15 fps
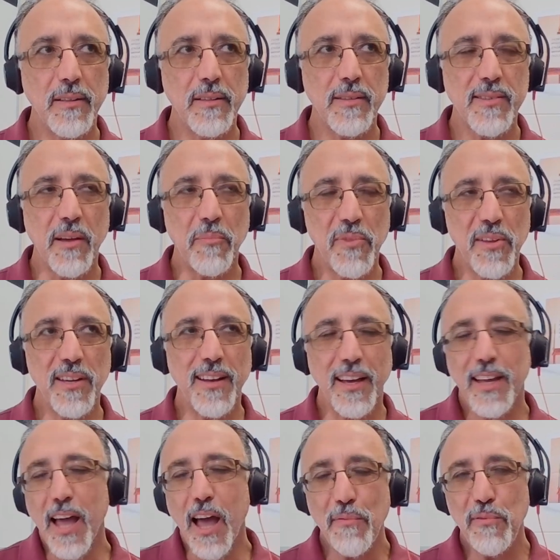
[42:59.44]
something
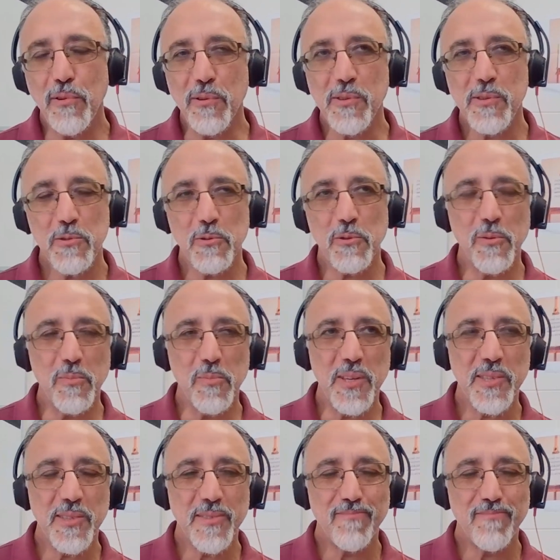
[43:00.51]
like affluence shouldn't be